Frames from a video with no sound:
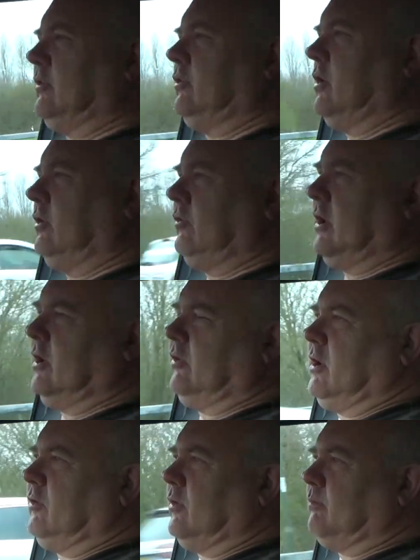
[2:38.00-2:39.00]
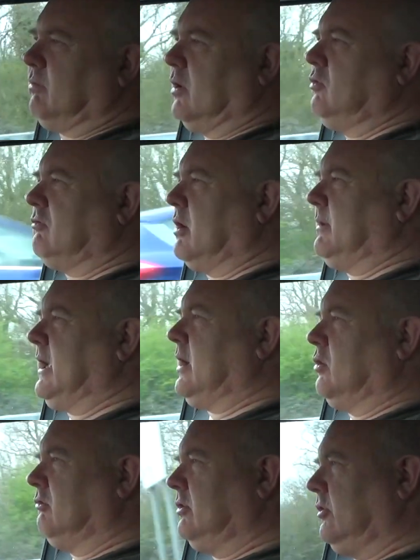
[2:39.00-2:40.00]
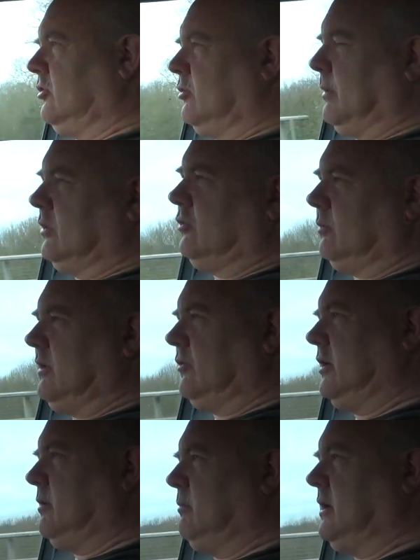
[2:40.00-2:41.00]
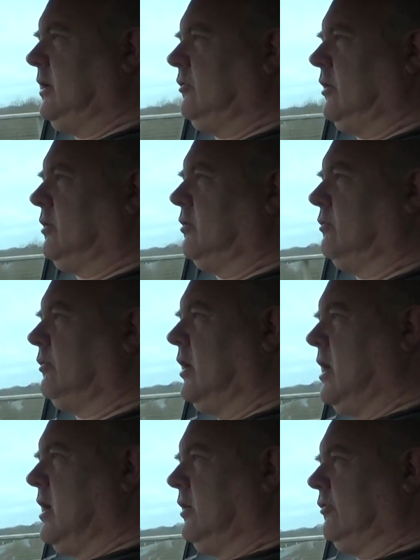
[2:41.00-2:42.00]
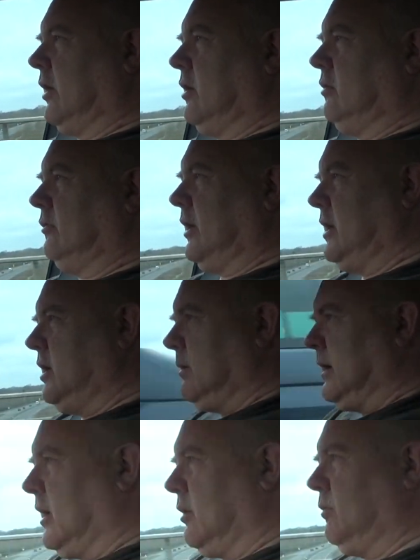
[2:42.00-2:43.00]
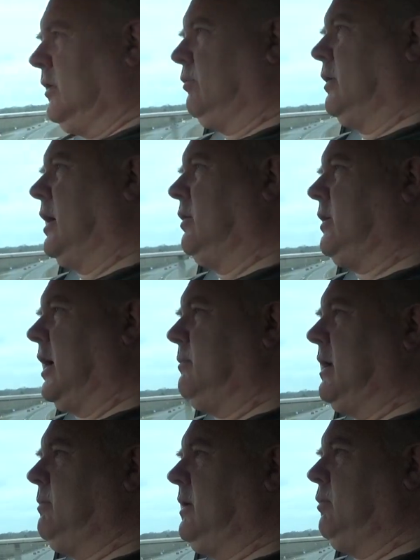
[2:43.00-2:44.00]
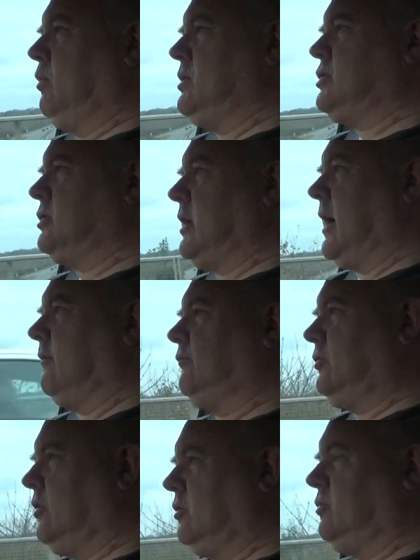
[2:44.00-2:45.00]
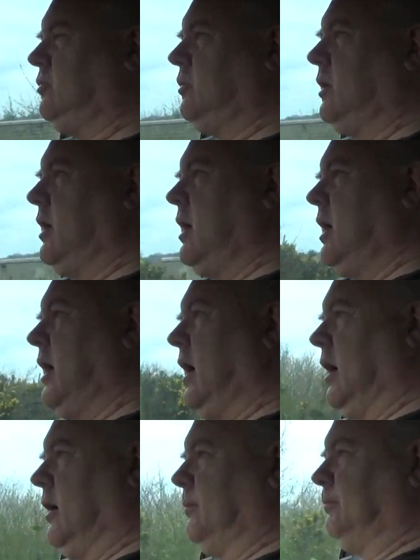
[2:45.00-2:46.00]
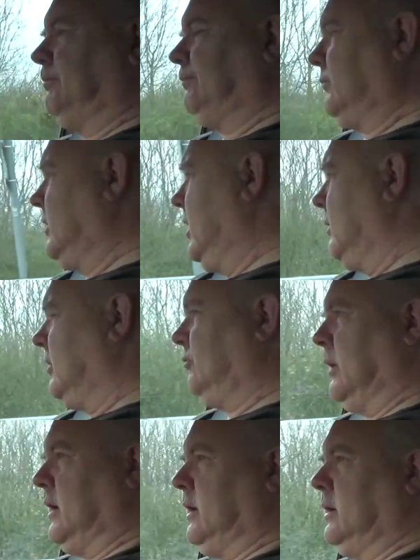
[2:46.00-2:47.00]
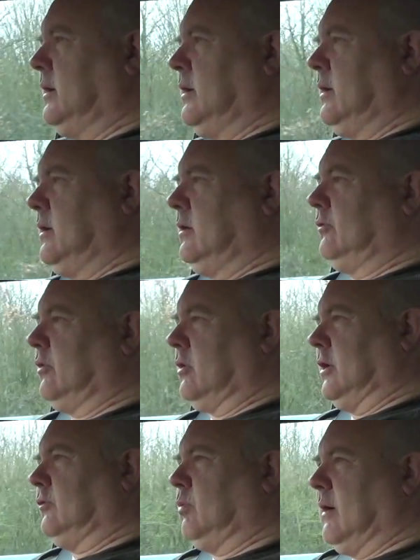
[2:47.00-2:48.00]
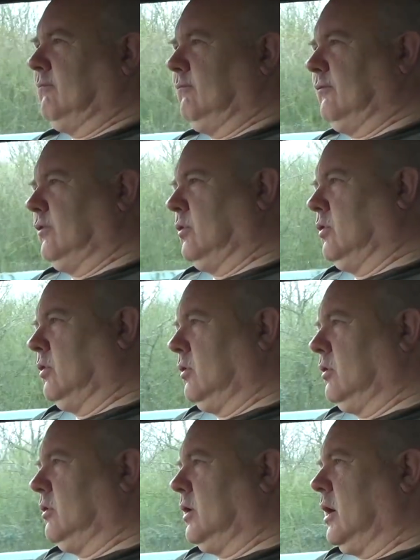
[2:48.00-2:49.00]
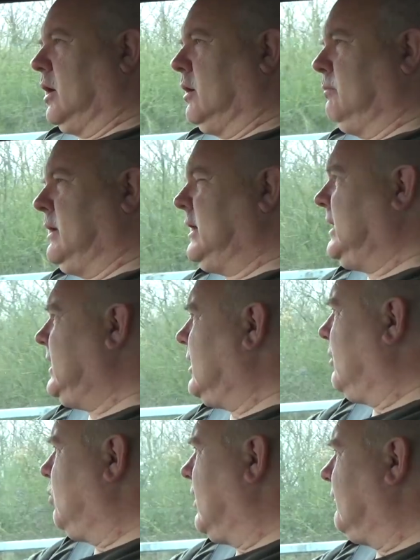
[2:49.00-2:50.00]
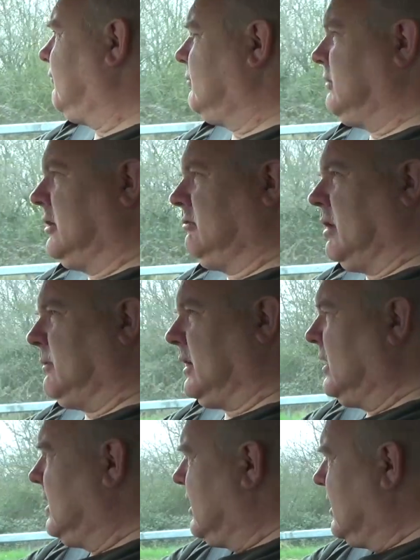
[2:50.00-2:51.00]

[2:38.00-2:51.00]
it's using is it, is it programming it or is it supposed to be sending MIDI signals so then you up with well okay maybe we should have two um, USB sockets one for uh, MIDI and one for programming